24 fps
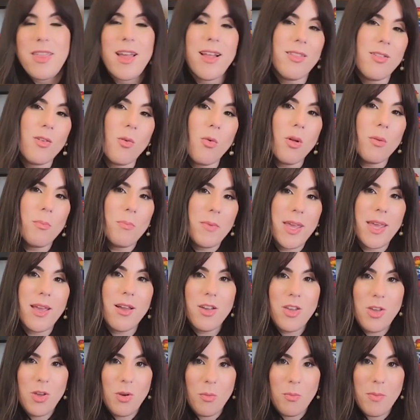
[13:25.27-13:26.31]
That's called
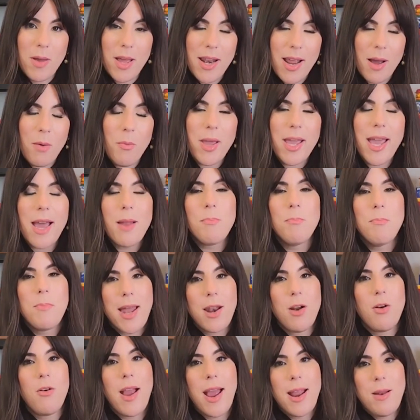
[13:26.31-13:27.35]
being a human. And we get
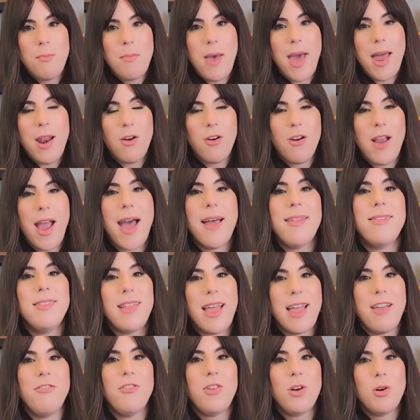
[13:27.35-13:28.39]
better and better as
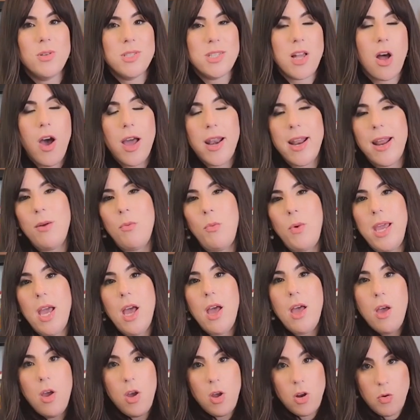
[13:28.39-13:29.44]
life goes on and
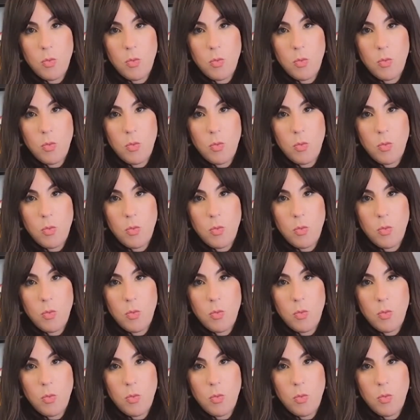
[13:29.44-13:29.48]
we